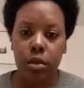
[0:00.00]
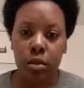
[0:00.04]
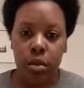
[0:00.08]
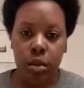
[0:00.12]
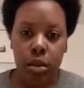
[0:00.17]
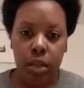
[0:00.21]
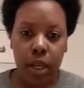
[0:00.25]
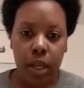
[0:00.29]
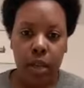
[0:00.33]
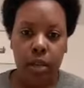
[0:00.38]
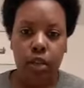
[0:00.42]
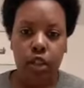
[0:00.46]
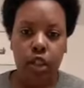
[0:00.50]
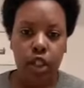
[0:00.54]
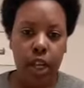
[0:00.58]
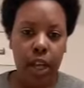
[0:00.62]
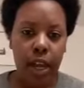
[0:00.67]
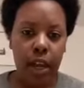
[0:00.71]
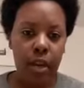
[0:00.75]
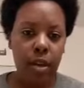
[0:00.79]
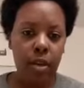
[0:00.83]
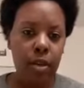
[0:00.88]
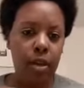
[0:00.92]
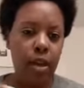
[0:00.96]
Is that
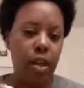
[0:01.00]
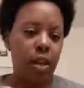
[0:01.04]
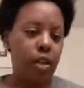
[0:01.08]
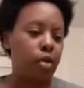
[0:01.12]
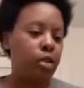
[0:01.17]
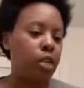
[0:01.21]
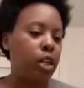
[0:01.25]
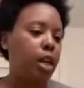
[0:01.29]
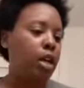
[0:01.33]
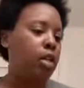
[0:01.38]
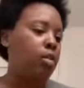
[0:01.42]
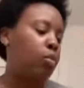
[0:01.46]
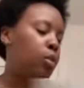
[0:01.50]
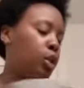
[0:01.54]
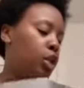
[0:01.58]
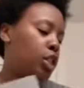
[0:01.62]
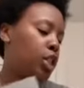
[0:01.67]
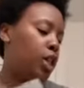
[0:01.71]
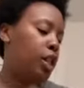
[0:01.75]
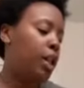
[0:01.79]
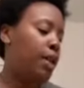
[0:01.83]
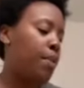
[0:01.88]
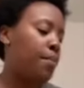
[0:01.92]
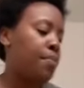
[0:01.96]
Jay? Thank you, Jay.
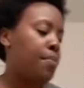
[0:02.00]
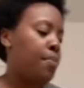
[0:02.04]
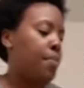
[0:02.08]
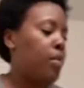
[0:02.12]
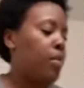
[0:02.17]
Appreciate it.